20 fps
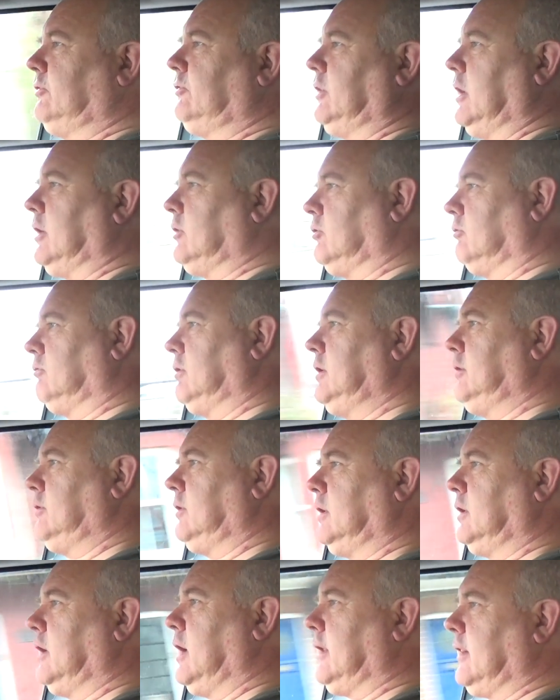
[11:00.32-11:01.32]
sticks or
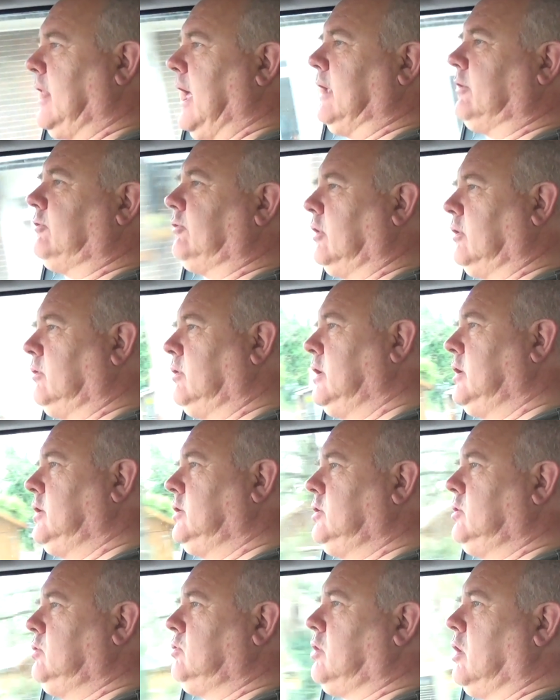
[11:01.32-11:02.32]
anything like that, so
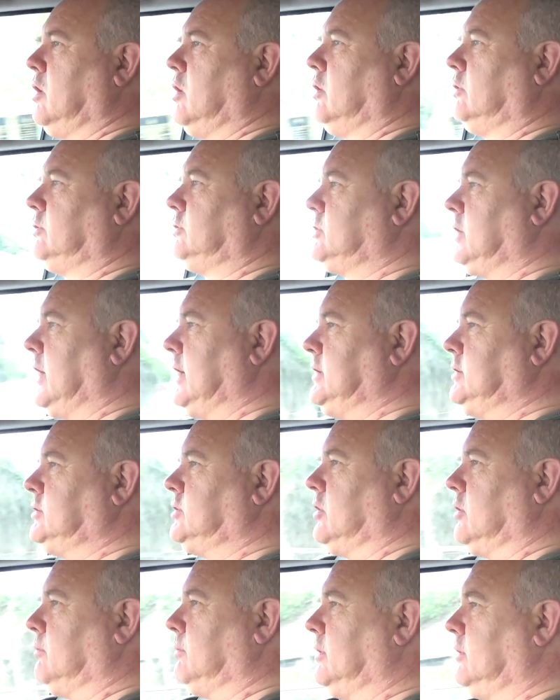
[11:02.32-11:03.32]
you can't
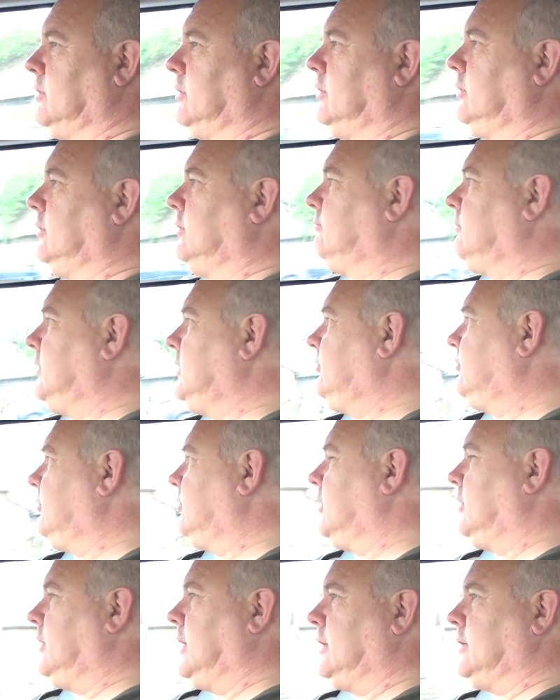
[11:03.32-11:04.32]
change them, and the reason
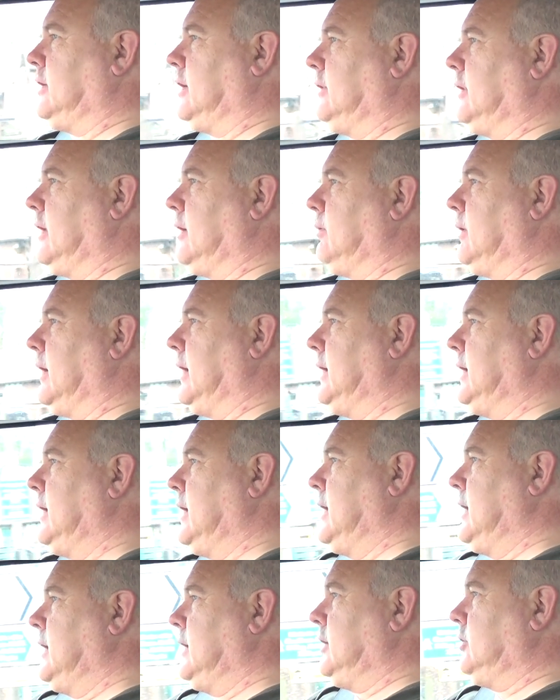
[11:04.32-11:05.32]
that they're done that way
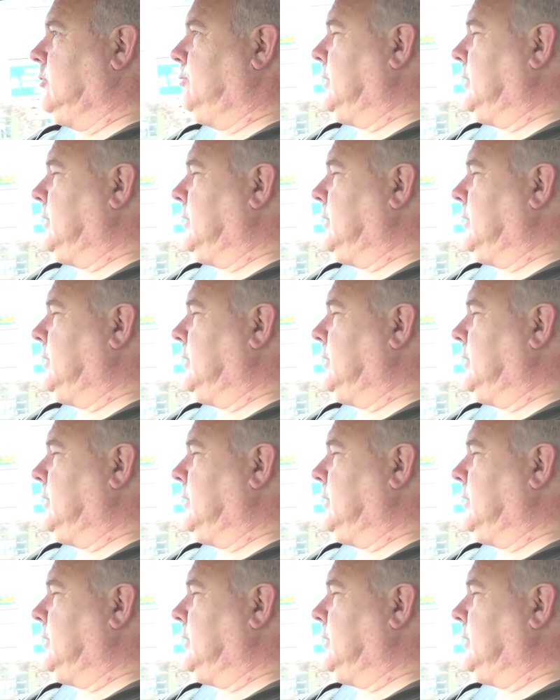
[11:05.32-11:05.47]
is